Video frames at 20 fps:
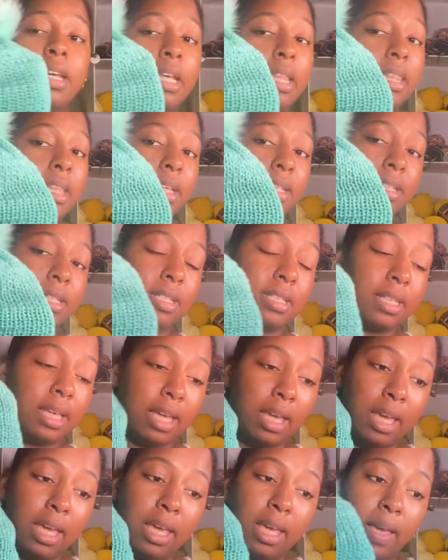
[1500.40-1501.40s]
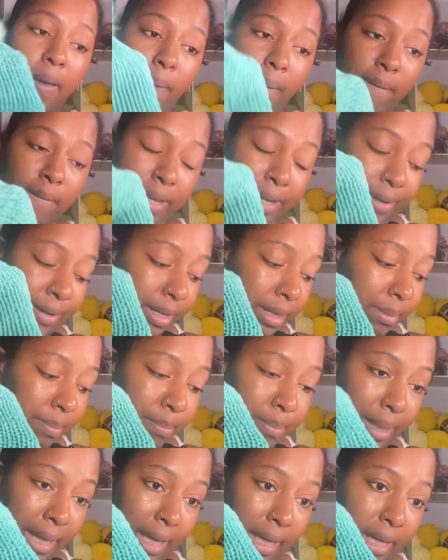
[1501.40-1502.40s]
this is a very
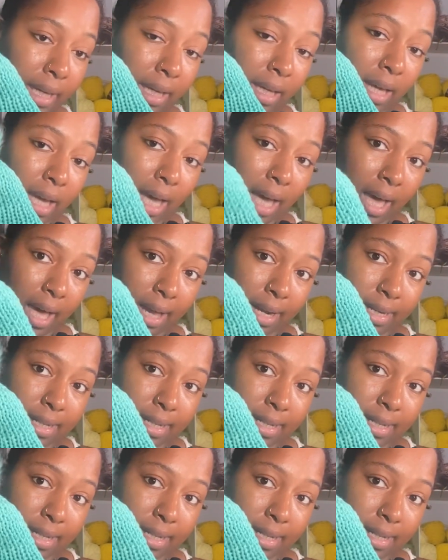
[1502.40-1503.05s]
big hat.